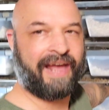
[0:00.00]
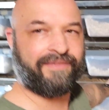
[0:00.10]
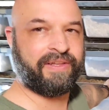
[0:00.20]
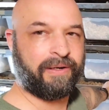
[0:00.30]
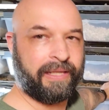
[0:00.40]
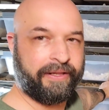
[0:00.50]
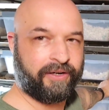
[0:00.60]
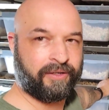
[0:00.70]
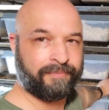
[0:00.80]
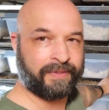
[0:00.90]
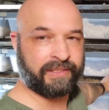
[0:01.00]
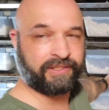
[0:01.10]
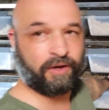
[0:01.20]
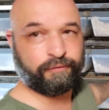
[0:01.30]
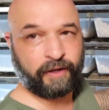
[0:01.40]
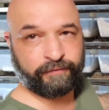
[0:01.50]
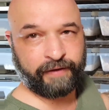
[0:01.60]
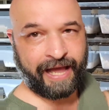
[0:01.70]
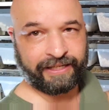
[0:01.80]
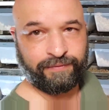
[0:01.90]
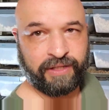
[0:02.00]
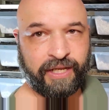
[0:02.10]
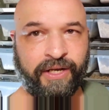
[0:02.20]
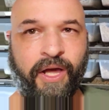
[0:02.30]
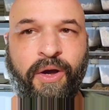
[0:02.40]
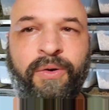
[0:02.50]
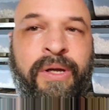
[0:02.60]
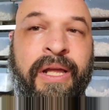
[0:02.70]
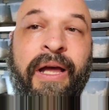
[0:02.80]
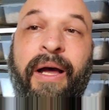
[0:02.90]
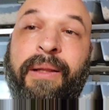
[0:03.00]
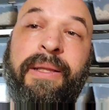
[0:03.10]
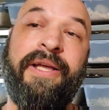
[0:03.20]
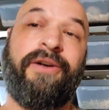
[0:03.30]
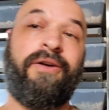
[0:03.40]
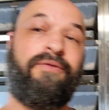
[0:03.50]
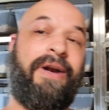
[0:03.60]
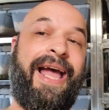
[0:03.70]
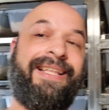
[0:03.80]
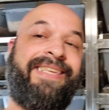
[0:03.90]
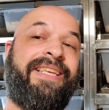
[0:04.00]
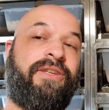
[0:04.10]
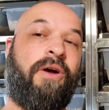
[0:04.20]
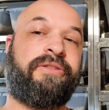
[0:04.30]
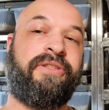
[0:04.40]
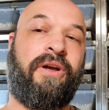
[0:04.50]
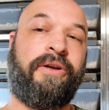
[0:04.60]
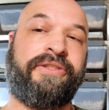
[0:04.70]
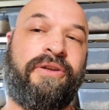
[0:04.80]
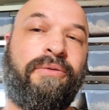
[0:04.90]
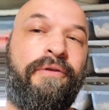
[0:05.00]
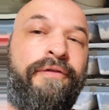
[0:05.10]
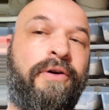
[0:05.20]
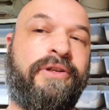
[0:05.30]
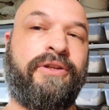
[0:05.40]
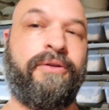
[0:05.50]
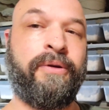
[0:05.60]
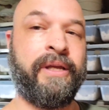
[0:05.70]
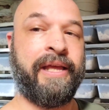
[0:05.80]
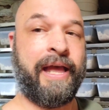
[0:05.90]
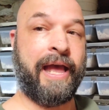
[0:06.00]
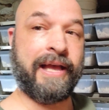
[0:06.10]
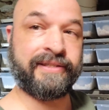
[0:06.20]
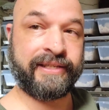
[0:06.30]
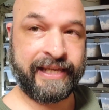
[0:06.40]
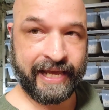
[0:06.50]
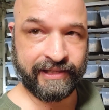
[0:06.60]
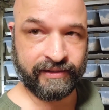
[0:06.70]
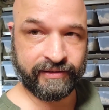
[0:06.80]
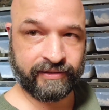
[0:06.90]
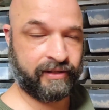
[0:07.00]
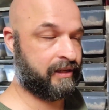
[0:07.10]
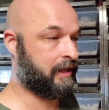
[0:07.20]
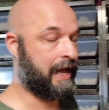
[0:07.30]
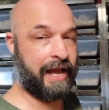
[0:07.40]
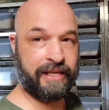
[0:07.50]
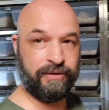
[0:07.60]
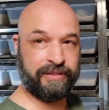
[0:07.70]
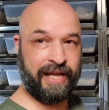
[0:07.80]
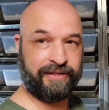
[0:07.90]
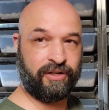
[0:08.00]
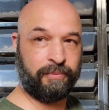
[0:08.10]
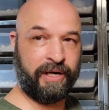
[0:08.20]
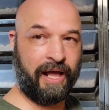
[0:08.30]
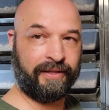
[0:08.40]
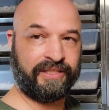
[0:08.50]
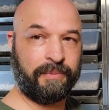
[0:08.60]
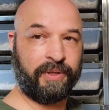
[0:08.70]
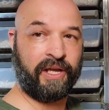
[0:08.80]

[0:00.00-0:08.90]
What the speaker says: have their litter. So fun fact, if you didn't know, a litter of rats is also referred to as kittens. I use that terminology